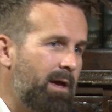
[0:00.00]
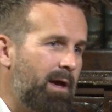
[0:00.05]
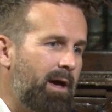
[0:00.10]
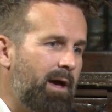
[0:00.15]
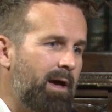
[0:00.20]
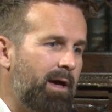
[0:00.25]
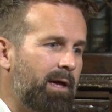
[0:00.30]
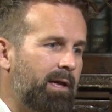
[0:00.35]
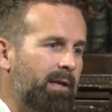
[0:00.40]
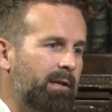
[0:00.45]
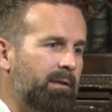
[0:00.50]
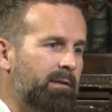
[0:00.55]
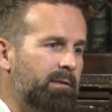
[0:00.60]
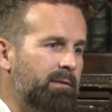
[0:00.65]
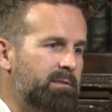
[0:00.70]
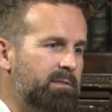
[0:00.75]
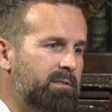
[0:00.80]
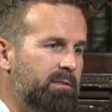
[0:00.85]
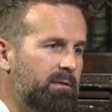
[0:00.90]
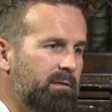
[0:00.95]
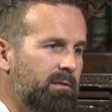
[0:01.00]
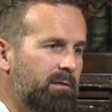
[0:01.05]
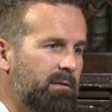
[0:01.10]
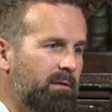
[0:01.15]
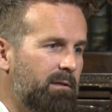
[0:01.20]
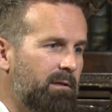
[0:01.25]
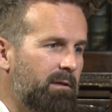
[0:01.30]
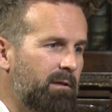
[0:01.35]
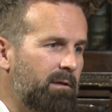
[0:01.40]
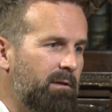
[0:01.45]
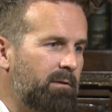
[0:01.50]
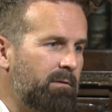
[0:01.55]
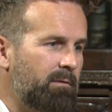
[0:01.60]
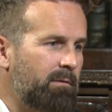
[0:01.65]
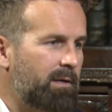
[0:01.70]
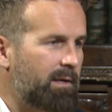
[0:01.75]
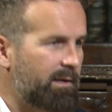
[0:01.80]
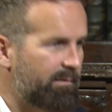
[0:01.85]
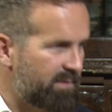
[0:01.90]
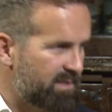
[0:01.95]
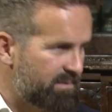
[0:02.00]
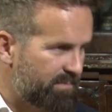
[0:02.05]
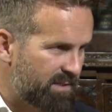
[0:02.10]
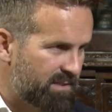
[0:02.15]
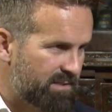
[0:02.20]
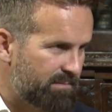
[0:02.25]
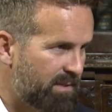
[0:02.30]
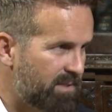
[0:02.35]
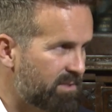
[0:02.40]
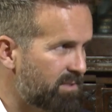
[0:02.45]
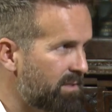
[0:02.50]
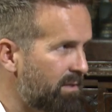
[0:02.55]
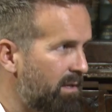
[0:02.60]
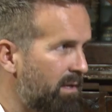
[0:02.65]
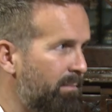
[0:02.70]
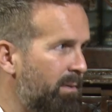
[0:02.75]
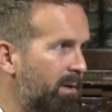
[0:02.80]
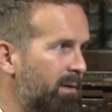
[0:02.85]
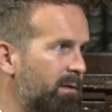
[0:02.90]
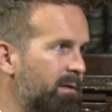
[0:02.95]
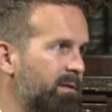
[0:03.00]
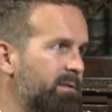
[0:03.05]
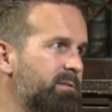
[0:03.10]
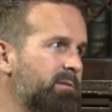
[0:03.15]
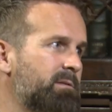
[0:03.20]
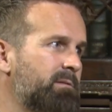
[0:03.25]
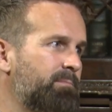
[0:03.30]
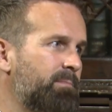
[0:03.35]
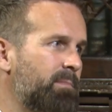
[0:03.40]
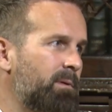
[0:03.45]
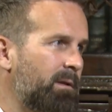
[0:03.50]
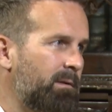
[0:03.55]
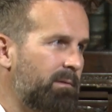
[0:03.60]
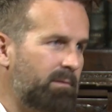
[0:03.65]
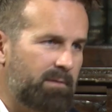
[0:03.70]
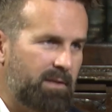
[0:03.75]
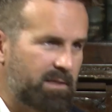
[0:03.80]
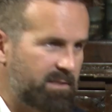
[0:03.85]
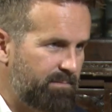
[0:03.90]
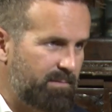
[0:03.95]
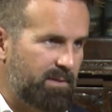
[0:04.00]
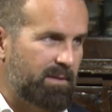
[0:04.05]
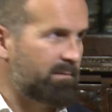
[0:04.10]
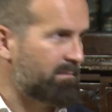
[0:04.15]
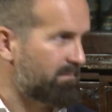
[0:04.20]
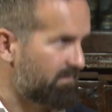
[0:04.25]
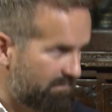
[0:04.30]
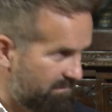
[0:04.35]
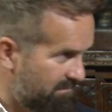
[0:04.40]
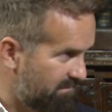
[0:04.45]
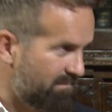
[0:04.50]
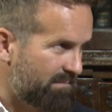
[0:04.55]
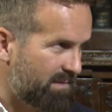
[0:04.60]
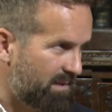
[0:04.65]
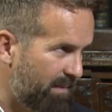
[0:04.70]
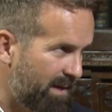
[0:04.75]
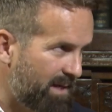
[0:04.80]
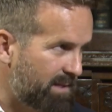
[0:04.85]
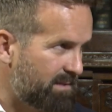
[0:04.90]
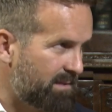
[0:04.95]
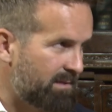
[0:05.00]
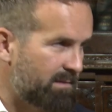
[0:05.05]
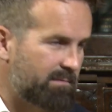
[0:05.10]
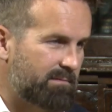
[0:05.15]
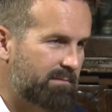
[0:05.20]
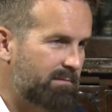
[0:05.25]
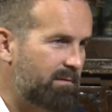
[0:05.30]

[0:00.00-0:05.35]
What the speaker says: And clearing's been mentioned in the past, and that's been debated,